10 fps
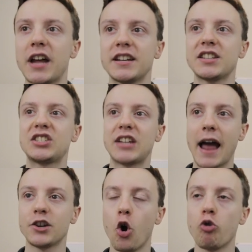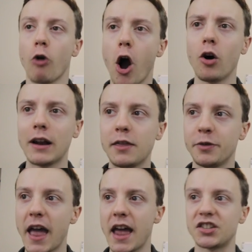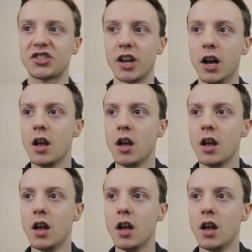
understand your role in this!